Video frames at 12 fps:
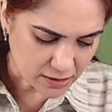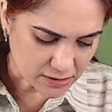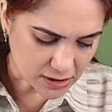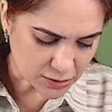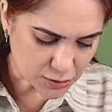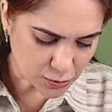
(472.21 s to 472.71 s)

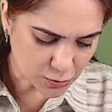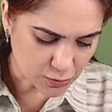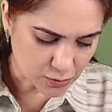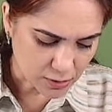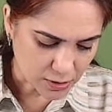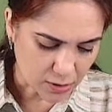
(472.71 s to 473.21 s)
the
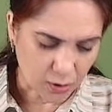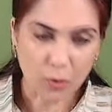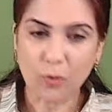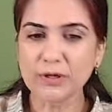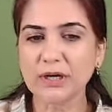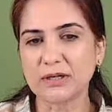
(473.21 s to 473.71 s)
true
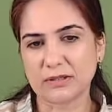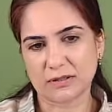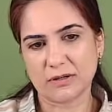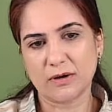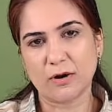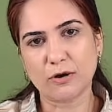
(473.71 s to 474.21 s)
owner
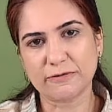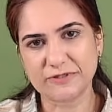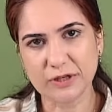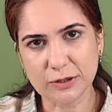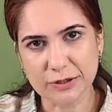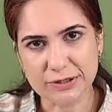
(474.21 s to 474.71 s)
of
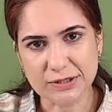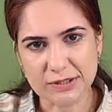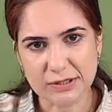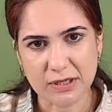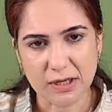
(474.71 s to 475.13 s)
the goods.